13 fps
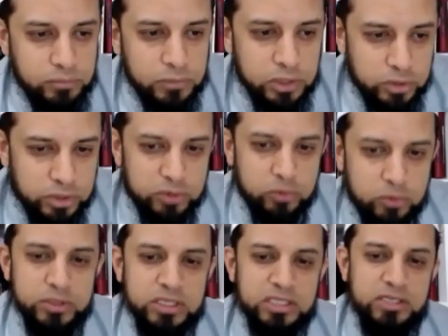So it's
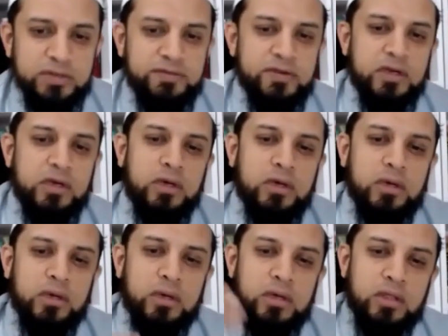almost as if
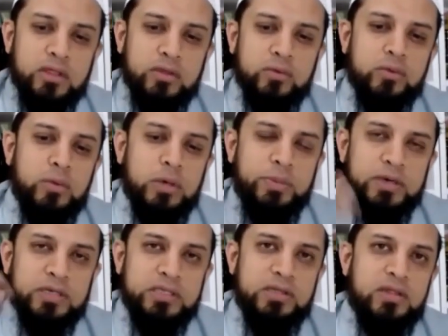through a
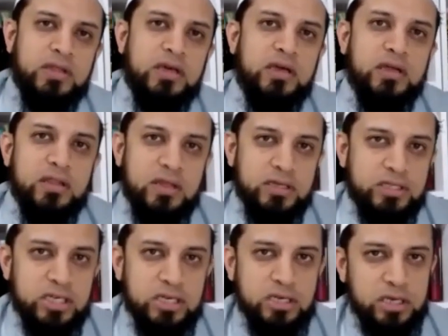person's dhikr, their
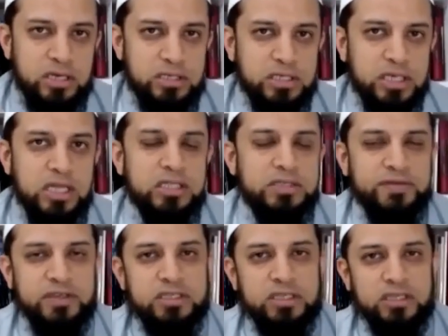Jannah is
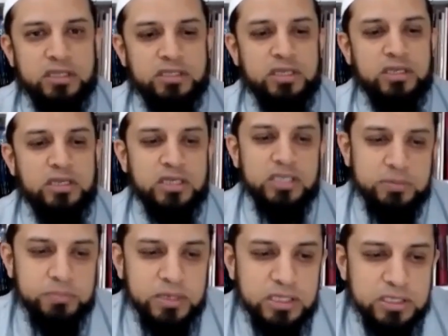cultivated, their Jannah is
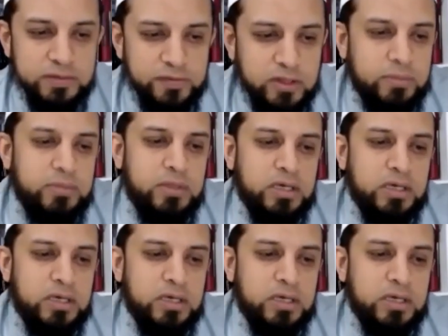built for them.